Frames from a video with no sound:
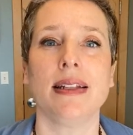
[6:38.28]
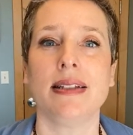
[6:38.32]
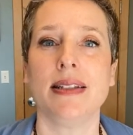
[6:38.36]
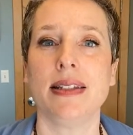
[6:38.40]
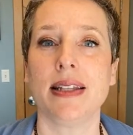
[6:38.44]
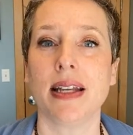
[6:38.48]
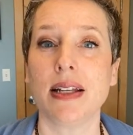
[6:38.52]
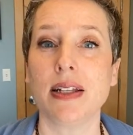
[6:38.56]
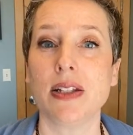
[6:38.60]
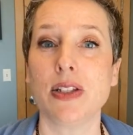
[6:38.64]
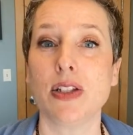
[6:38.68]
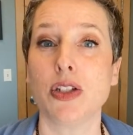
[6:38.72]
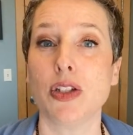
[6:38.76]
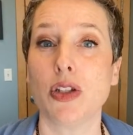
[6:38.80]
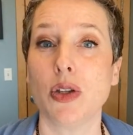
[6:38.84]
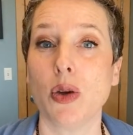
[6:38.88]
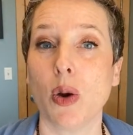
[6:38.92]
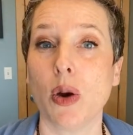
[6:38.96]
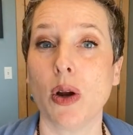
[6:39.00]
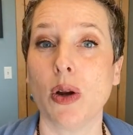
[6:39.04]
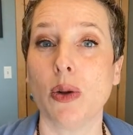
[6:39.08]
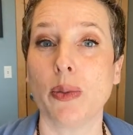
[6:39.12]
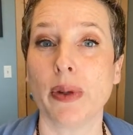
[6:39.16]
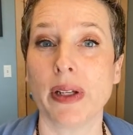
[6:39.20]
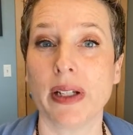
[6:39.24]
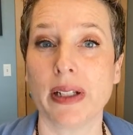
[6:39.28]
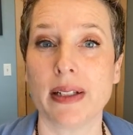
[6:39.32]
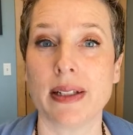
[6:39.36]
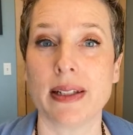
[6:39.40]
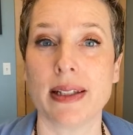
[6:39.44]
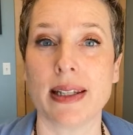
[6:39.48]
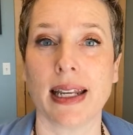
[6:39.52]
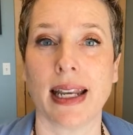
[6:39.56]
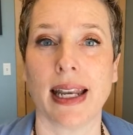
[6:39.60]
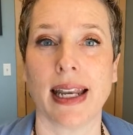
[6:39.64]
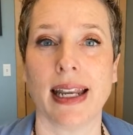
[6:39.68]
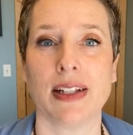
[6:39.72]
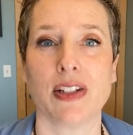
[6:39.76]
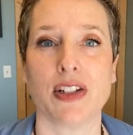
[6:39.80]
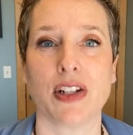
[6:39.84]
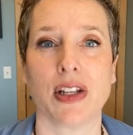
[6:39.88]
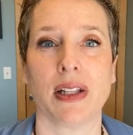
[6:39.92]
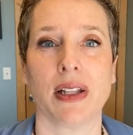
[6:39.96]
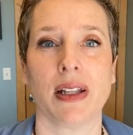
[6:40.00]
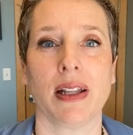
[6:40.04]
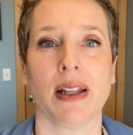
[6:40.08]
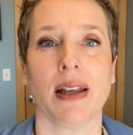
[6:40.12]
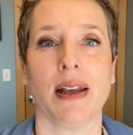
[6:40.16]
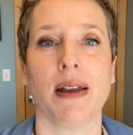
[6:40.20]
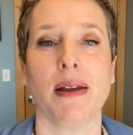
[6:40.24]
Does your real estate
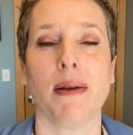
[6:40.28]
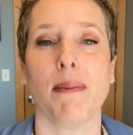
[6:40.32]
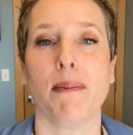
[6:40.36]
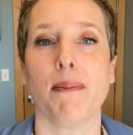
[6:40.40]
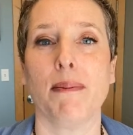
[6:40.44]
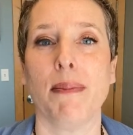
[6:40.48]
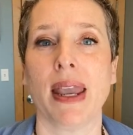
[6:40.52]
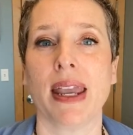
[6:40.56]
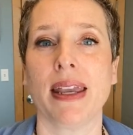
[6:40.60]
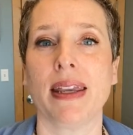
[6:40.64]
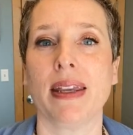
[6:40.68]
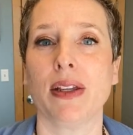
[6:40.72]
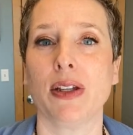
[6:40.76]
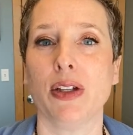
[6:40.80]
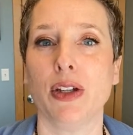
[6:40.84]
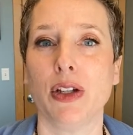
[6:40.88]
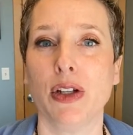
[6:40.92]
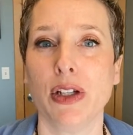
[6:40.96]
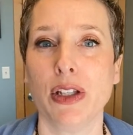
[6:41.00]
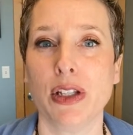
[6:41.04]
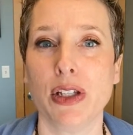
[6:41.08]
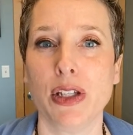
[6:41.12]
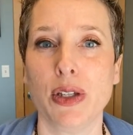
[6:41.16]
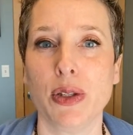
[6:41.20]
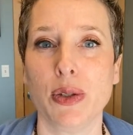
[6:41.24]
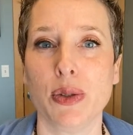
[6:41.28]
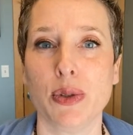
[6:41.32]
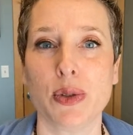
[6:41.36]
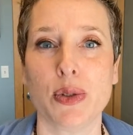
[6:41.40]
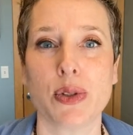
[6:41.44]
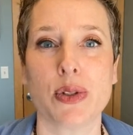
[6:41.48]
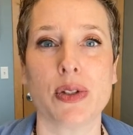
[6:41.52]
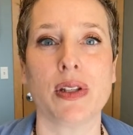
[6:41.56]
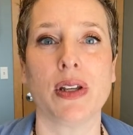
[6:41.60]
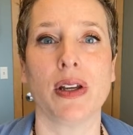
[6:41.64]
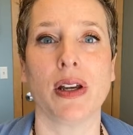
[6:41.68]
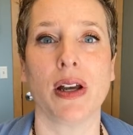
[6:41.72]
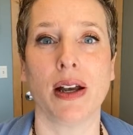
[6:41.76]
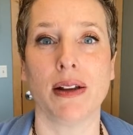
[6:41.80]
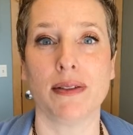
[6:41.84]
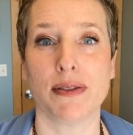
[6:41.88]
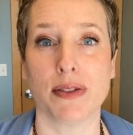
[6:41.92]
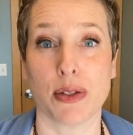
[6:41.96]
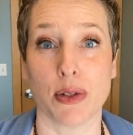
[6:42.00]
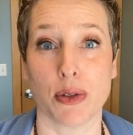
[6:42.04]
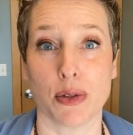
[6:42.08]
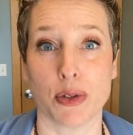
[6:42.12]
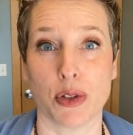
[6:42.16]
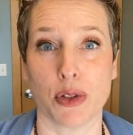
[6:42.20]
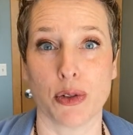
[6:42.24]
agent make good use of
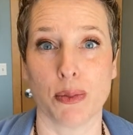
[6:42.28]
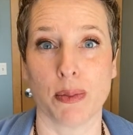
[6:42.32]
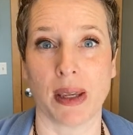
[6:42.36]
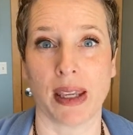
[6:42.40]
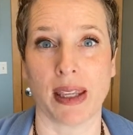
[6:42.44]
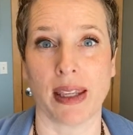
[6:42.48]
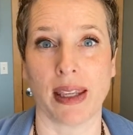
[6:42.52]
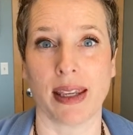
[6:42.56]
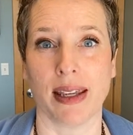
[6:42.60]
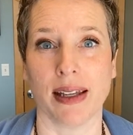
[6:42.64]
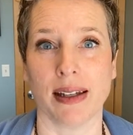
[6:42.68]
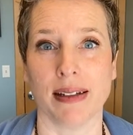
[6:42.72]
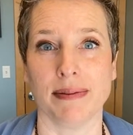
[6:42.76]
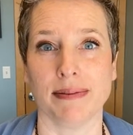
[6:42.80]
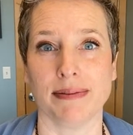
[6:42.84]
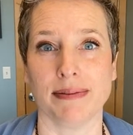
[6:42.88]
social media?